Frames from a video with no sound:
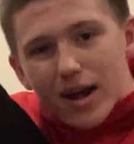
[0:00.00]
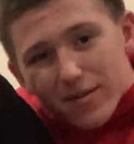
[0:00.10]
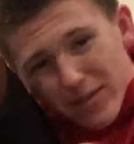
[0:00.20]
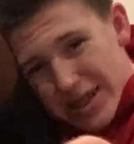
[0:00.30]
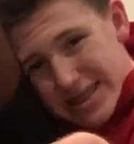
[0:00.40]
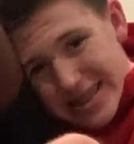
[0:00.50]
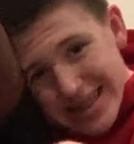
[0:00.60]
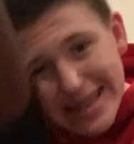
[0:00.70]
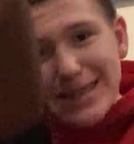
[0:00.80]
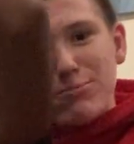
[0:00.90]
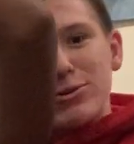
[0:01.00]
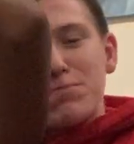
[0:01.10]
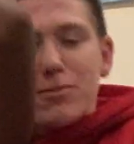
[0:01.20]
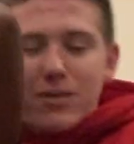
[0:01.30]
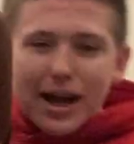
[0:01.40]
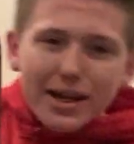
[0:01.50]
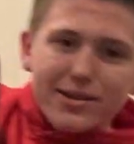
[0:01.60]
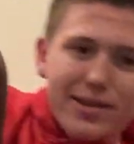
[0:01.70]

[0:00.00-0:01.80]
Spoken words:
We just, boop, we're not going to do